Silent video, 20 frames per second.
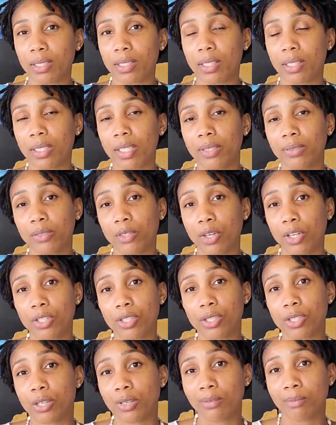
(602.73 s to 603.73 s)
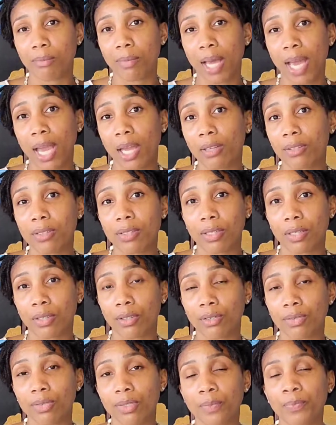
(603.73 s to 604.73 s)
to deliver on certain
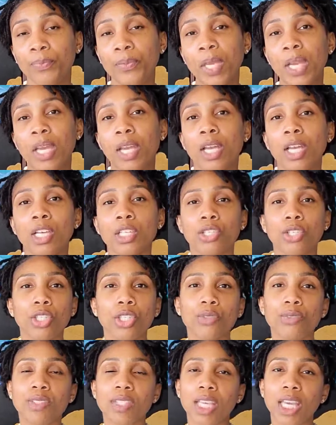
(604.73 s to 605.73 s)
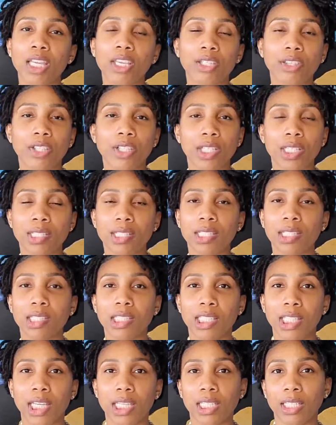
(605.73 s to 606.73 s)
milestones. So you've set your 30,
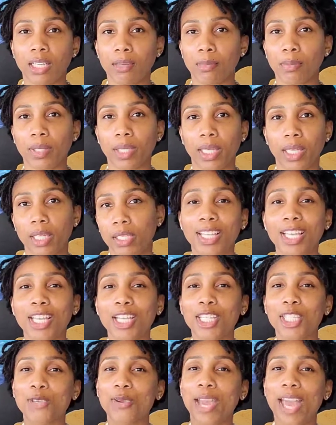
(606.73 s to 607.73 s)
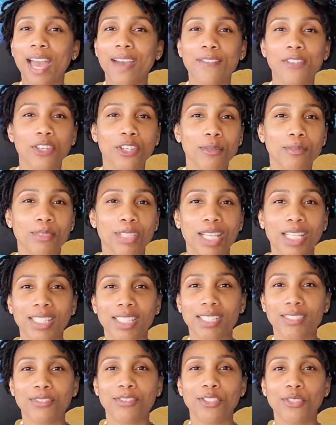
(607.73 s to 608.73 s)
60, 90 day plan. You have your
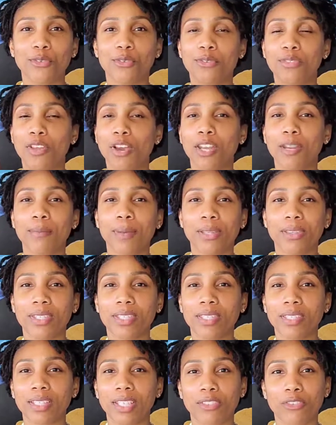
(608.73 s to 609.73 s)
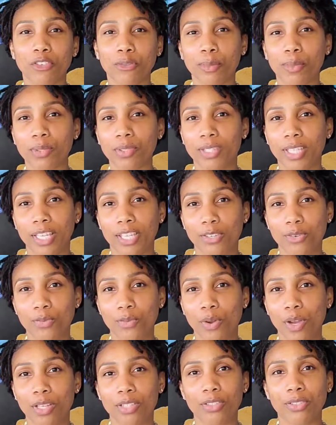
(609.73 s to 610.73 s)
objectives, you've thought about the deliverables that you
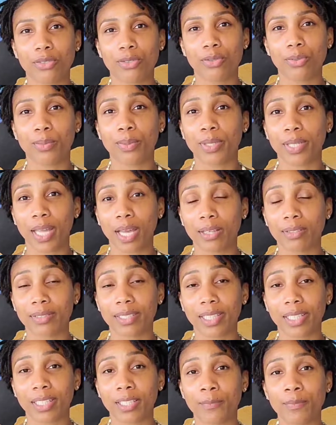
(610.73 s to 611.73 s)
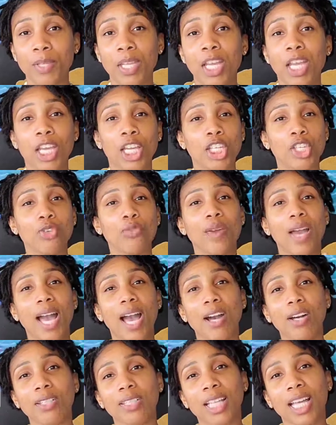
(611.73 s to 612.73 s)
want to put out there, you've
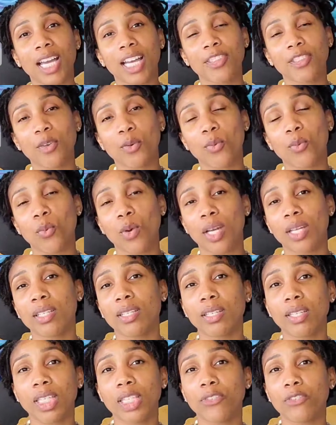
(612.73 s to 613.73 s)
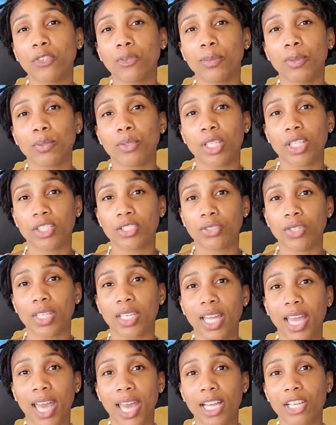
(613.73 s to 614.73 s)
outlined the one deliverable that you
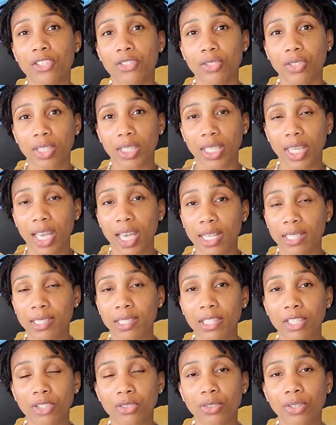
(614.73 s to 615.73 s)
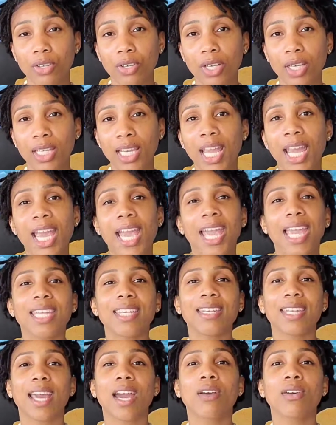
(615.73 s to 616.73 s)
can actually execute on,
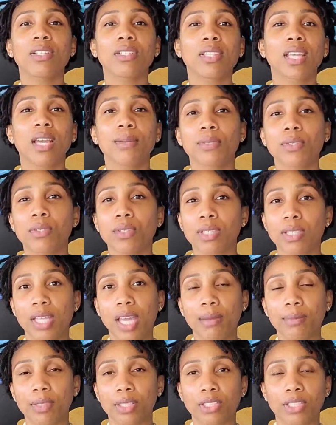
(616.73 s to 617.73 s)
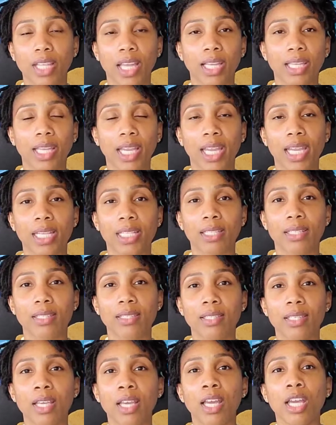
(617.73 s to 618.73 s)
and now it's time to establish that
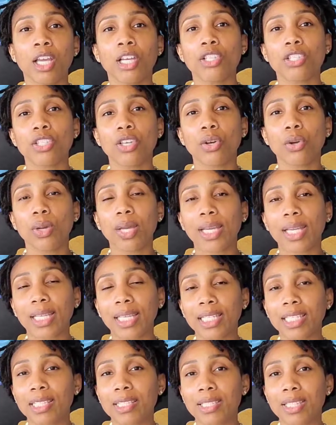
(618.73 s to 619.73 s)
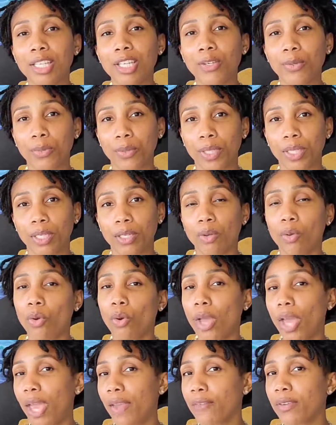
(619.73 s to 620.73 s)
cadence. So, uh, considering
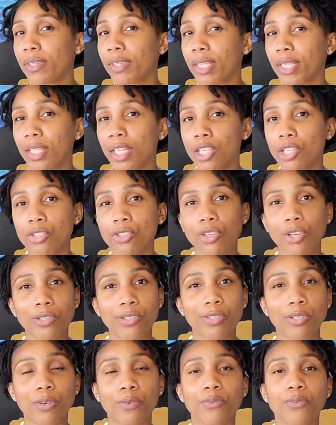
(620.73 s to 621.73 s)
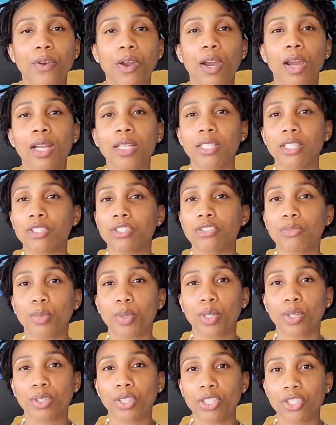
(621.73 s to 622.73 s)
everything that you know so far since you've
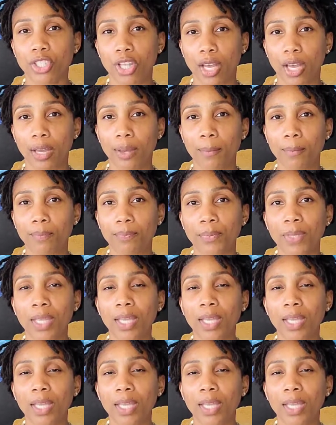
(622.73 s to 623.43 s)
been on the job,